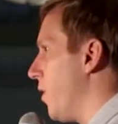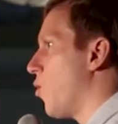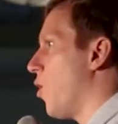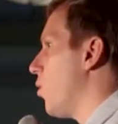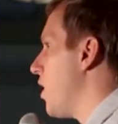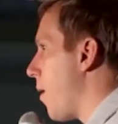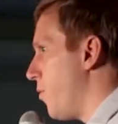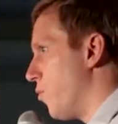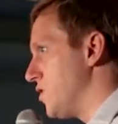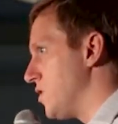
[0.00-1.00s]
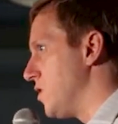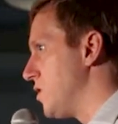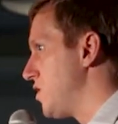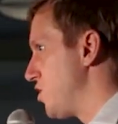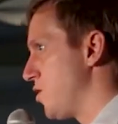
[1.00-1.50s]
Bitcoin would not be
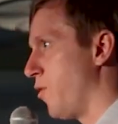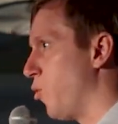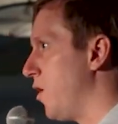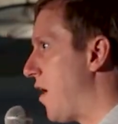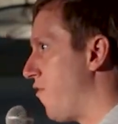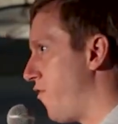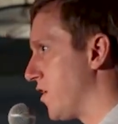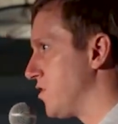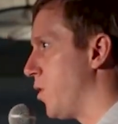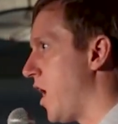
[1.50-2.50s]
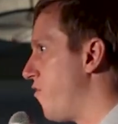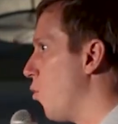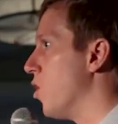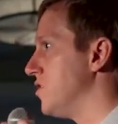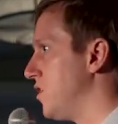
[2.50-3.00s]
resistant to censorship. It wouldn't have a fixed supply if
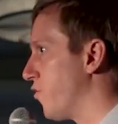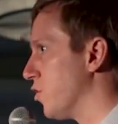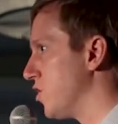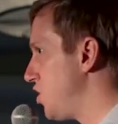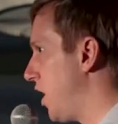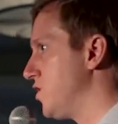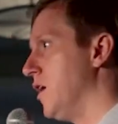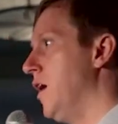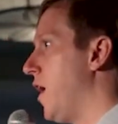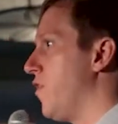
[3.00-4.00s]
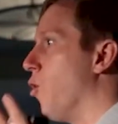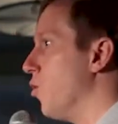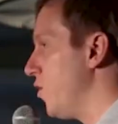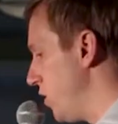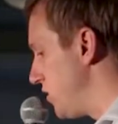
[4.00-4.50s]
it wasn't difficult to change. And the
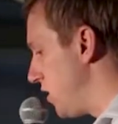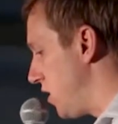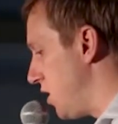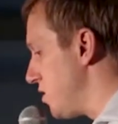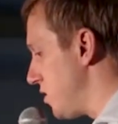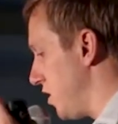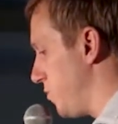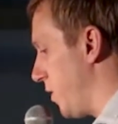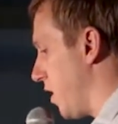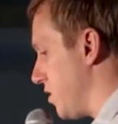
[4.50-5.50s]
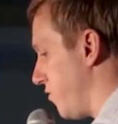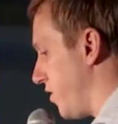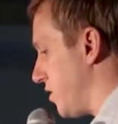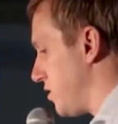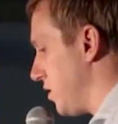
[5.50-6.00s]
only reason it is because
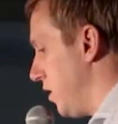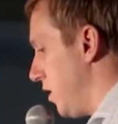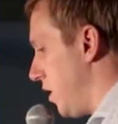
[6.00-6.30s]
of its